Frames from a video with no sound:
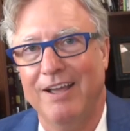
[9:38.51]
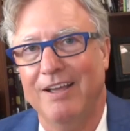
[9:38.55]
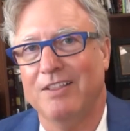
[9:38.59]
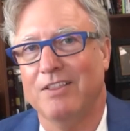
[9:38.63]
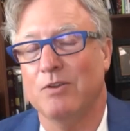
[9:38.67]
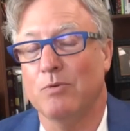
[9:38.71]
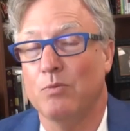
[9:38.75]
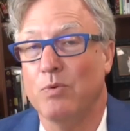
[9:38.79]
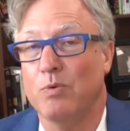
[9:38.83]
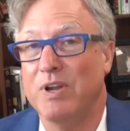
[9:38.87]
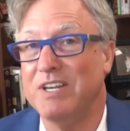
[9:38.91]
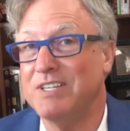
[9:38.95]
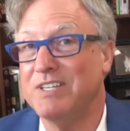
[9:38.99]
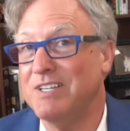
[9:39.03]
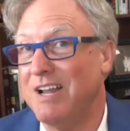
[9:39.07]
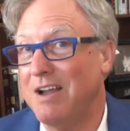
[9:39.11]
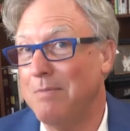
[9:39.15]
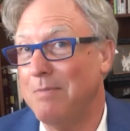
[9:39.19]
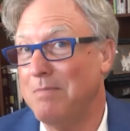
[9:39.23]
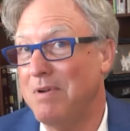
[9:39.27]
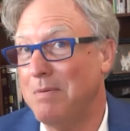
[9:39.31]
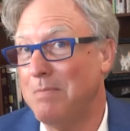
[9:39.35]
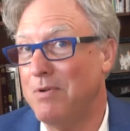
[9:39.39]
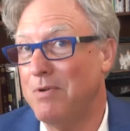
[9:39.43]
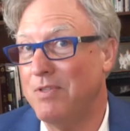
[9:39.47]
The reason I
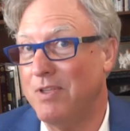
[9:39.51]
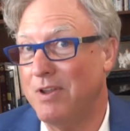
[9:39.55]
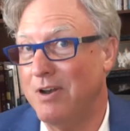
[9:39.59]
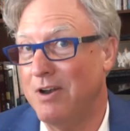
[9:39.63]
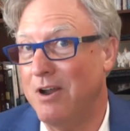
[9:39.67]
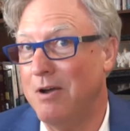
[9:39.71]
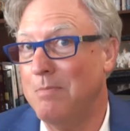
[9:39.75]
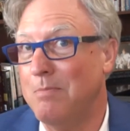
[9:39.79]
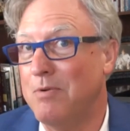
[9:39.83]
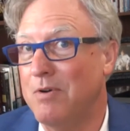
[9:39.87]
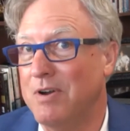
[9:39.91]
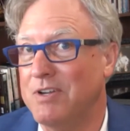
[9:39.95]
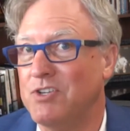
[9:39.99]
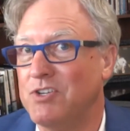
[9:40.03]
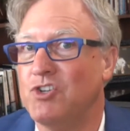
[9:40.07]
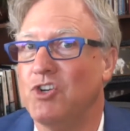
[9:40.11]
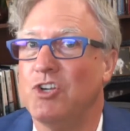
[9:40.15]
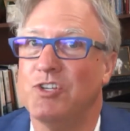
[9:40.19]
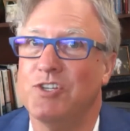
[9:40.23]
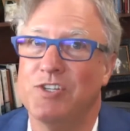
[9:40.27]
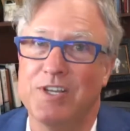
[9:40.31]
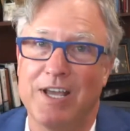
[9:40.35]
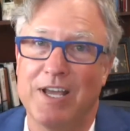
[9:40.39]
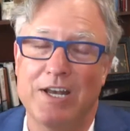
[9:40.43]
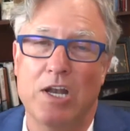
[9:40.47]
remember the number is she
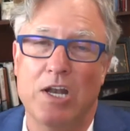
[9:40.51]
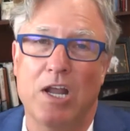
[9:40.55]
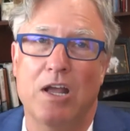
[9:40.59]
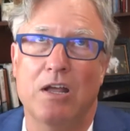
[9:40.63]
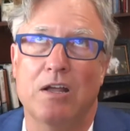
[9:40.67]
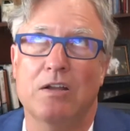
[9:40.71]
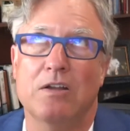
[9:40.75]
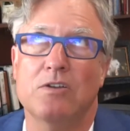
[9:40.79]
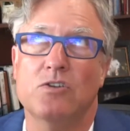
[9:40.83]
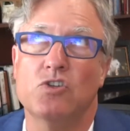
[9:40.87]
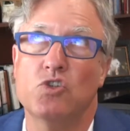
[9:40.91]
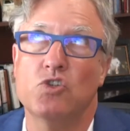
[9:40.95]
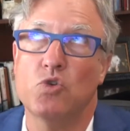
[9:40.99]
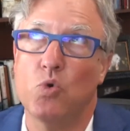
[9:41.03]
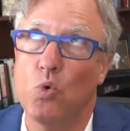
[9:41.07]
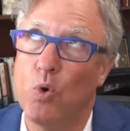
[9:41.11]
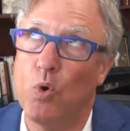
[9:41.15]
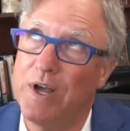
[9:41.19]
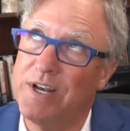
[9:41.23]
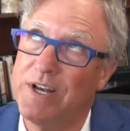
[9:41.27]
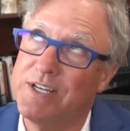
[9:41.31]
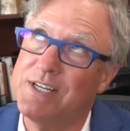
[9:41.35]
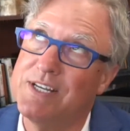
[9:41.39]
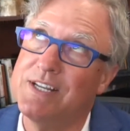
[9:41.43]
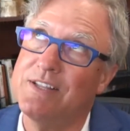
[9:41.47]
said
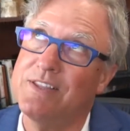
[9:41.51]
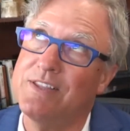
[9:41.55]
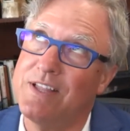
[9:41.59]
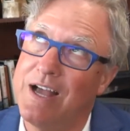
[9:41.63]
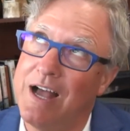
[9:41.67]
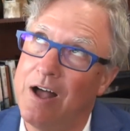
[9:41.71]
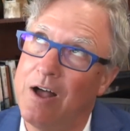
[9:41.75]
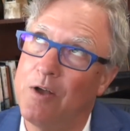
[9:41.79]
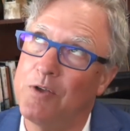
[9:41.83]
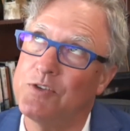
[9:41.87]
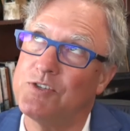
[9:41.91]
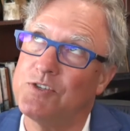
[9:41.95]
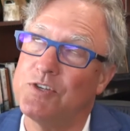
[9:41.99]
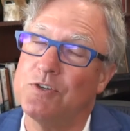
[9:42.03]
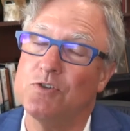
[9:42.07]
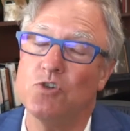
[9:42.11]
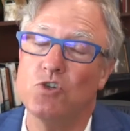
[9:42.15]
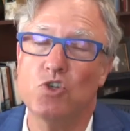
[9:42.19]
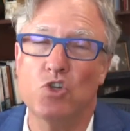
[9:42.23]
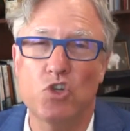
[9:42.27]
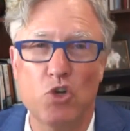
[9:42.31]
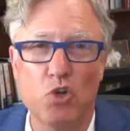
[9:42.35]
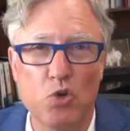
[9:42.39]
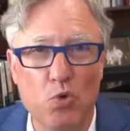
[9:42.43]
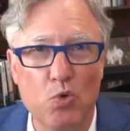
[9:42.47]

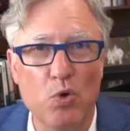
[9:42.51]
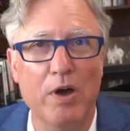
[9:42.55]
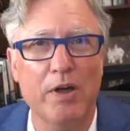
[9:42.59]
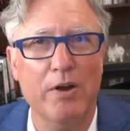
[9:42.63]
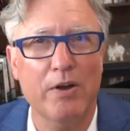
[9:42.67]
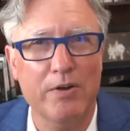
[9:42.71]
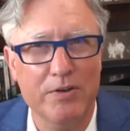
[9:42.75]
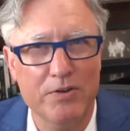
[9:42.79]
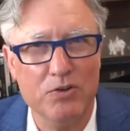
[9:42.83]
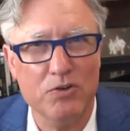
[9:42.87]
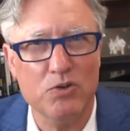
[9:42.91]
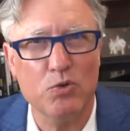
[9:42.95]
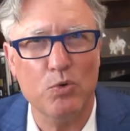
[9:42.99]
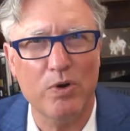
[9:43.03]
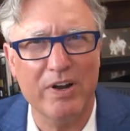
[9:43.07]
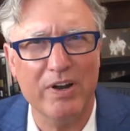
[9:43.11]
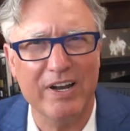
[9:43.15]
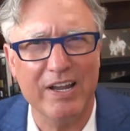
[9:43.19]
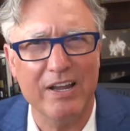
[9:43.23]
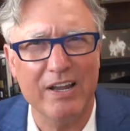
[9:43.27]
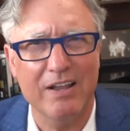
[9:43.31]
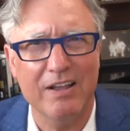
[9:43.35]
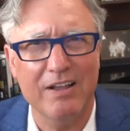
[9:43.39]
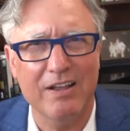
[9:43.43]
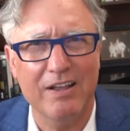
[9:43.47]

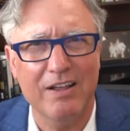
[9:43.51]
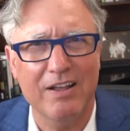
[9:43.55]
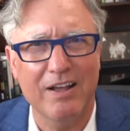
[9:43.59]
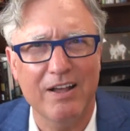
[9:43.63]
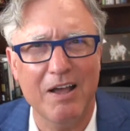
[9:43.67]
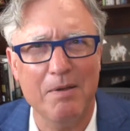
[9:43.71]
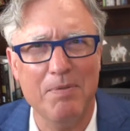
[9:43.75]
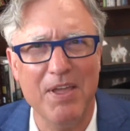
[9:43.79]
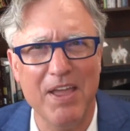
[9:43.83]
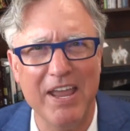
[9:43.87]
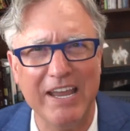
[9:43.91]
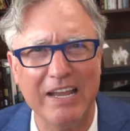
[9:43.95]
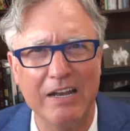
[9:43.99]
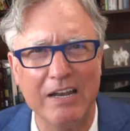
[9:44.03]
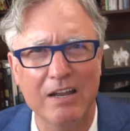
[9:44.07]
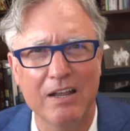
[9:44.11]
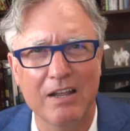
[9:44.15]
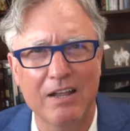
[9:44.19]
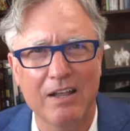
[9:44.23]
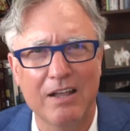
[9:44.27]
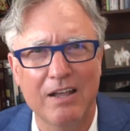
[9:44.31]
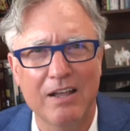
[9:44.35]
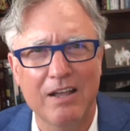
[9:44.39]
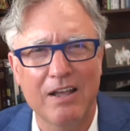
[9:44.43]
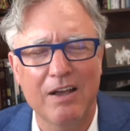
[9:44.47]
20,220. I'm thinking,
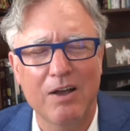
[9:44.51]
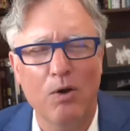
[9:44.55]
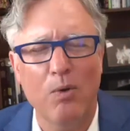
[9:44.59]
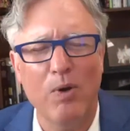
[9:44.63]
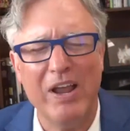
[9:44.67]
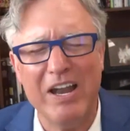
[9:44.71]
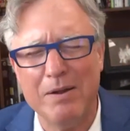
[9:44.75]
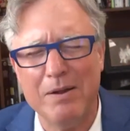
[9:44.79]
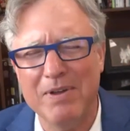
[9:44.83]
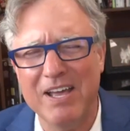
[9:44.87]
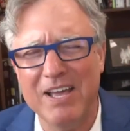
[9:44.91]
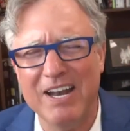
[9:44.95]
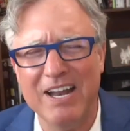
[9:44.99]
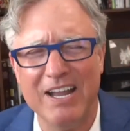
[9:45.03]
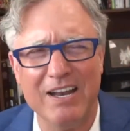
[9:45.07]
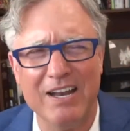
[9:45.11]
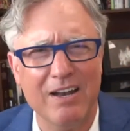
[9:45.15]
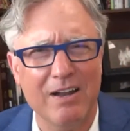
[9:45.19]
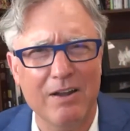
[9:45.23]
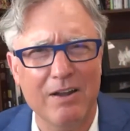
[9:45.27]
wait a minute.